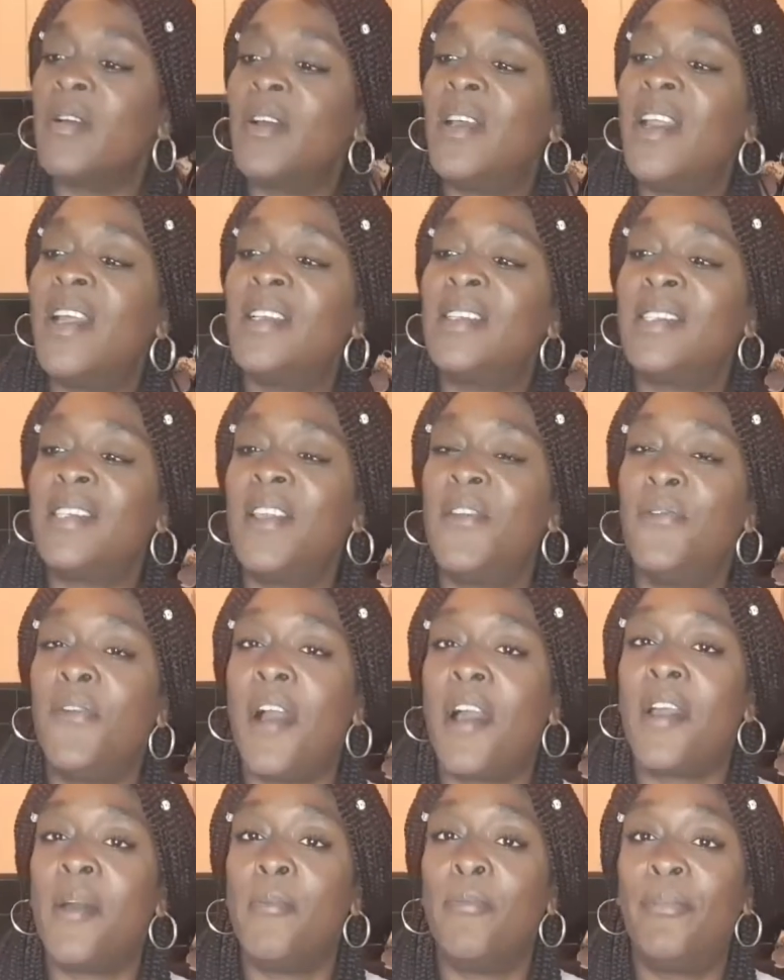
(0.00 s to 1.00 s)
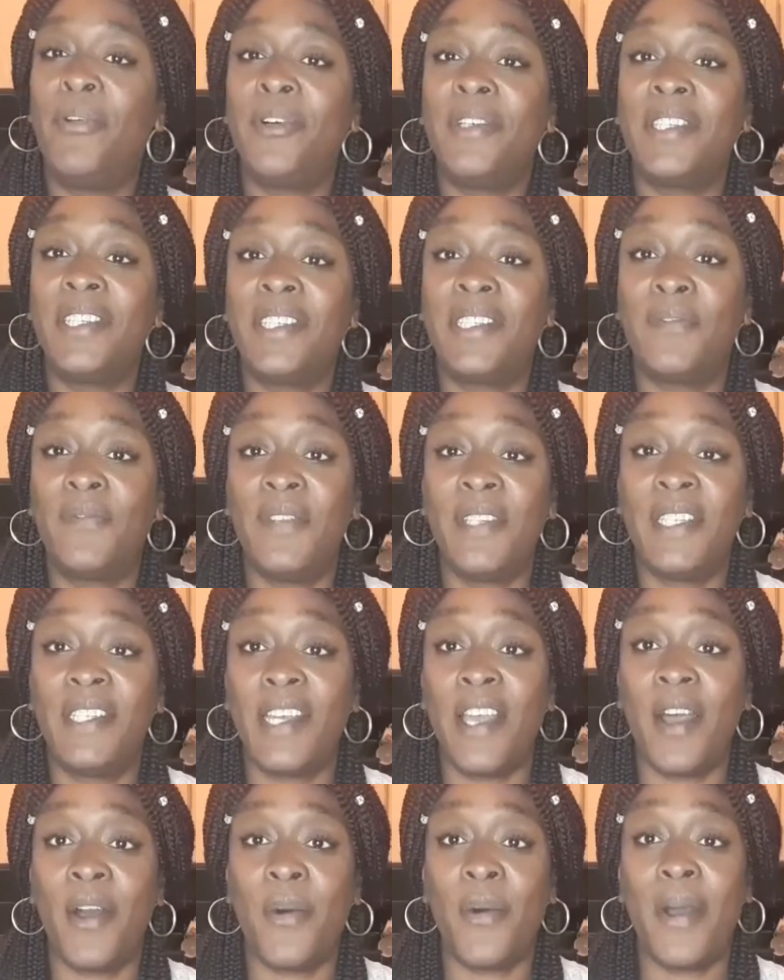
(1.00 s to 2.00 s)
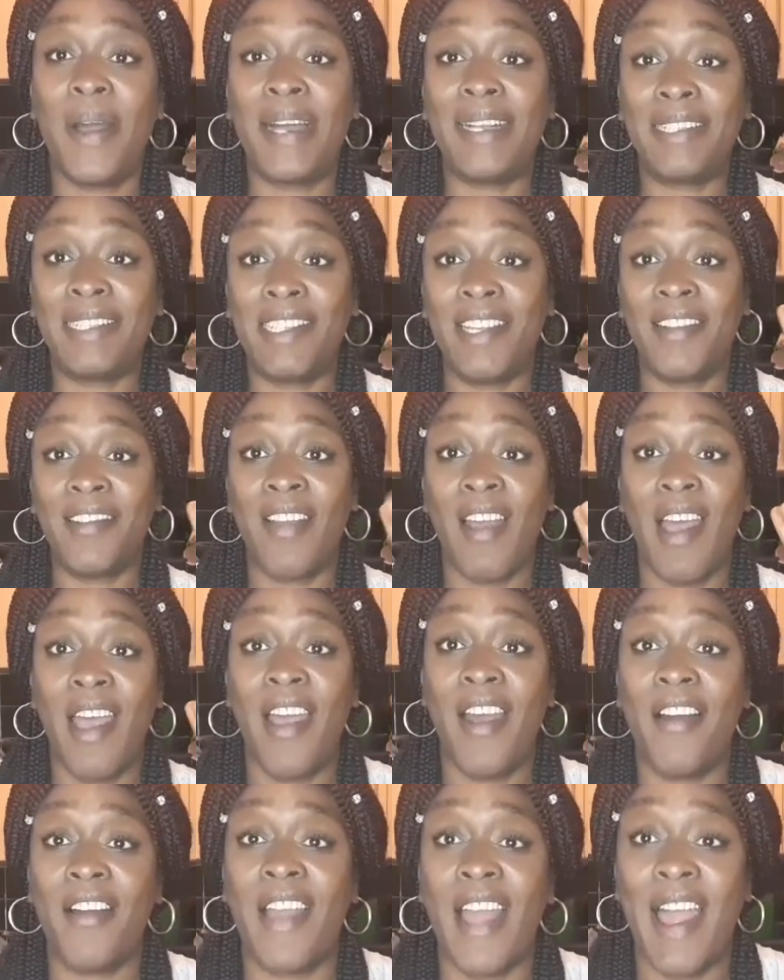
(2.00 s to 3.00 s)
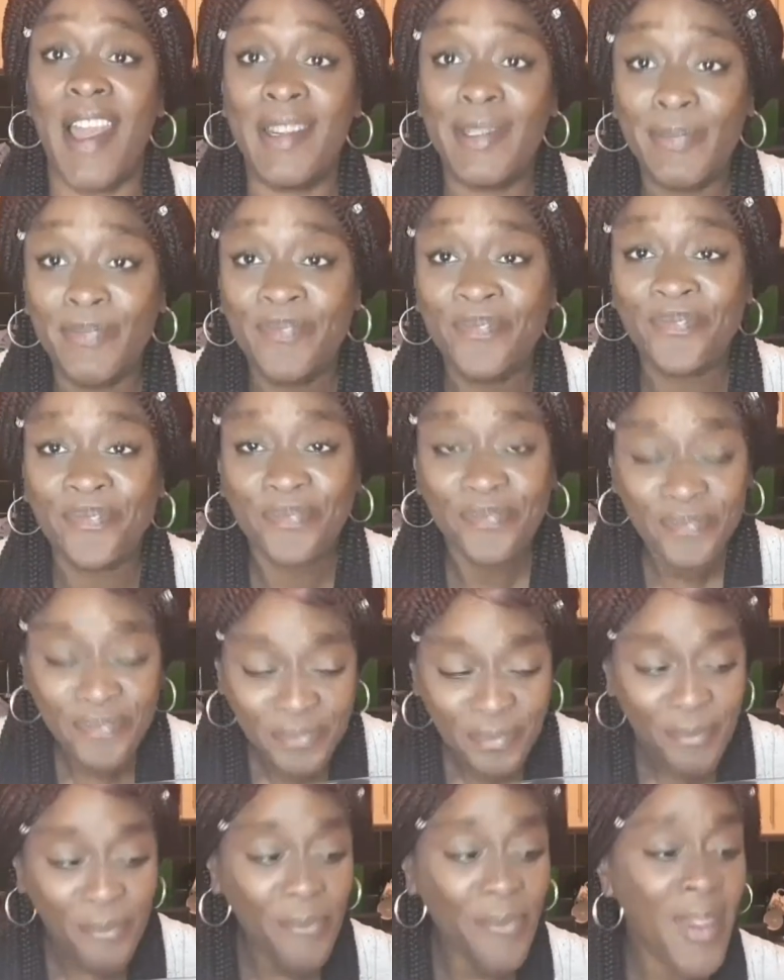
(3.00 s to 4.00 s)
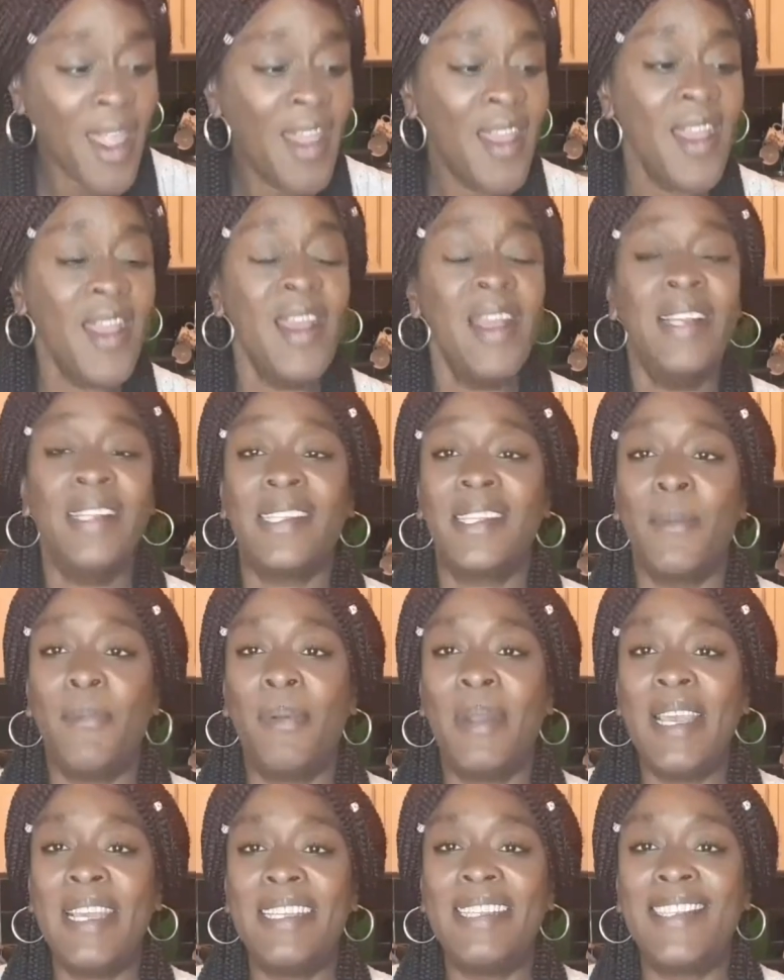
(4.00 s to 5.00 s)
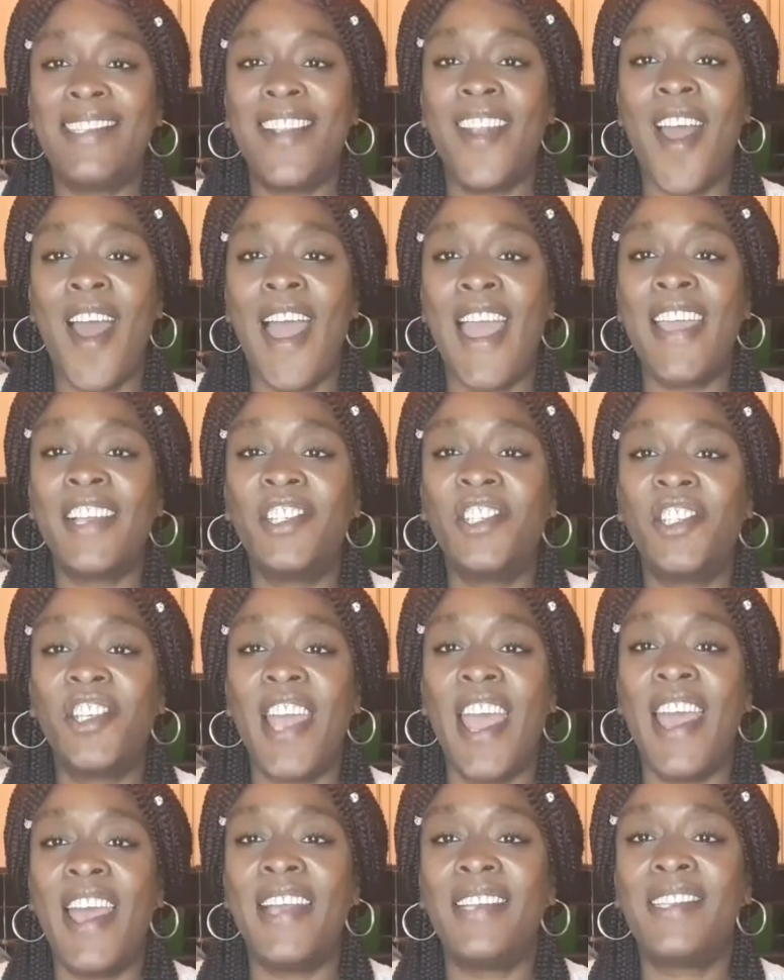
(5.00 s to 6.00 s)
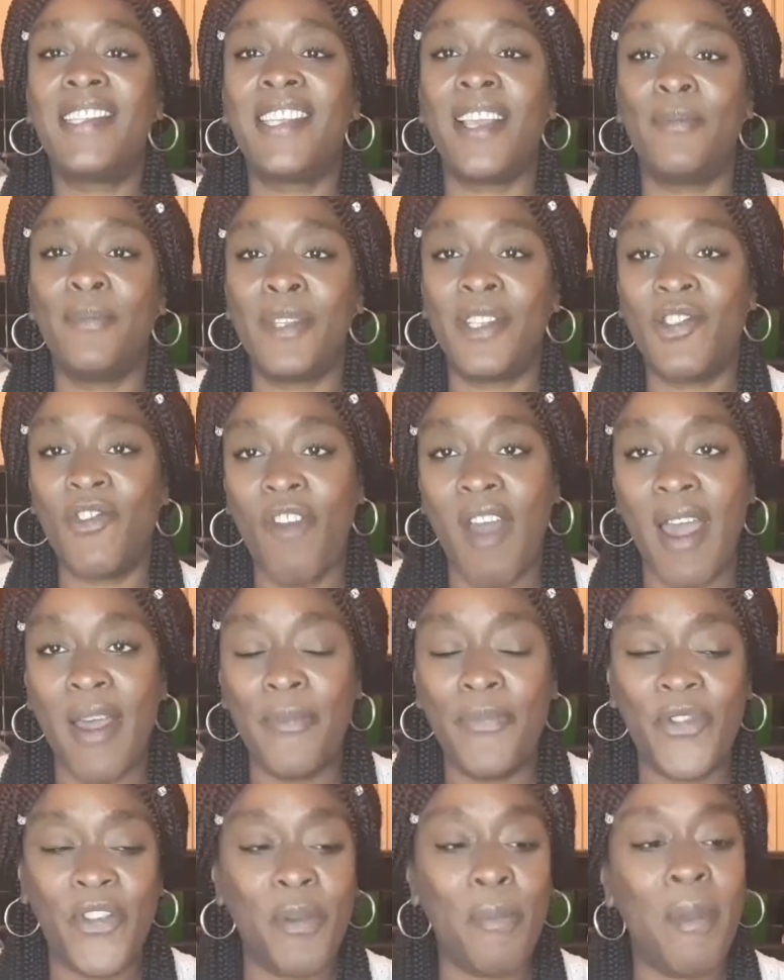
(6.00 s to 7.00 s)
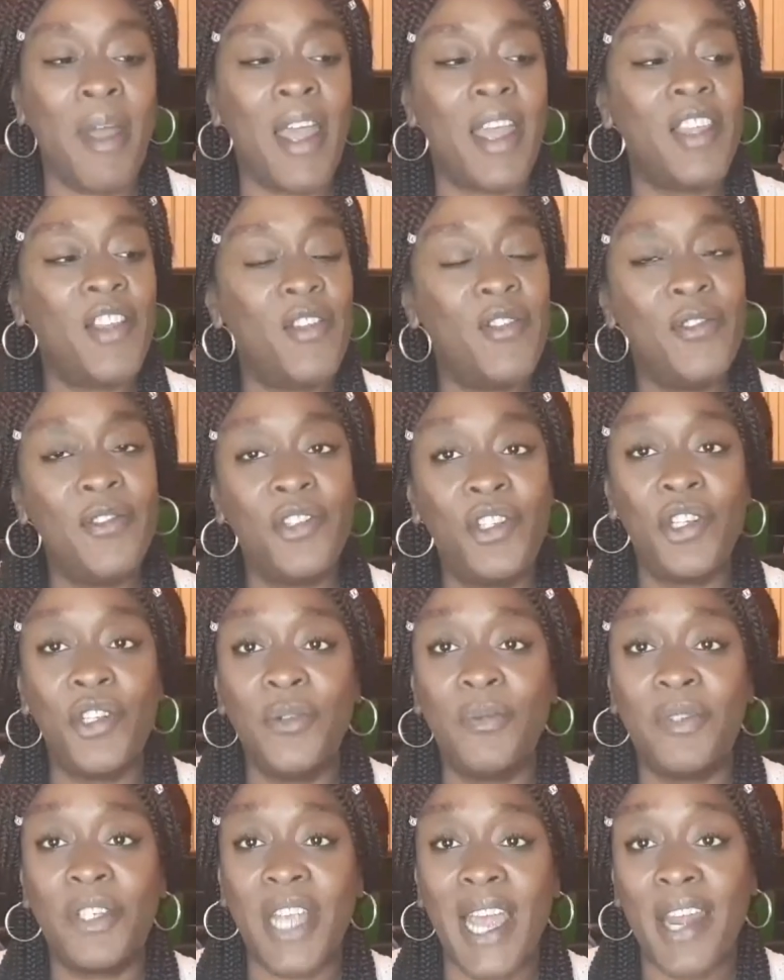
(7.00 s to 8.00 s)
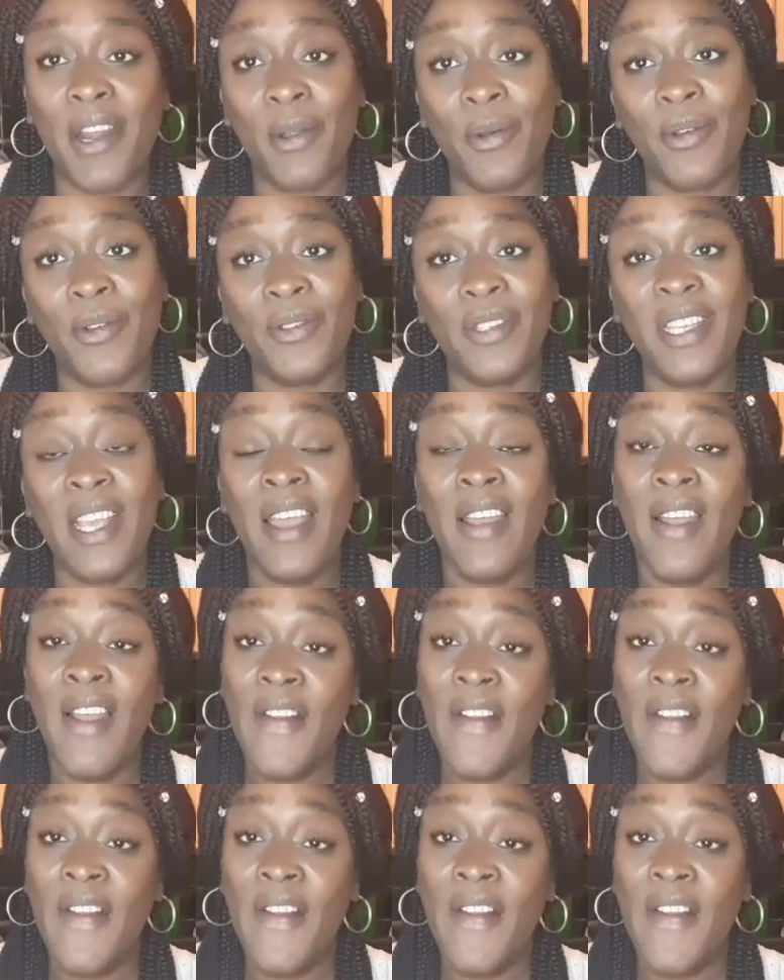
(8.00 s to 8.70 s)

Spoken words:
Let's see if I can put this video out tonight, okay? So please like, share, subscribe to my YouTube channels.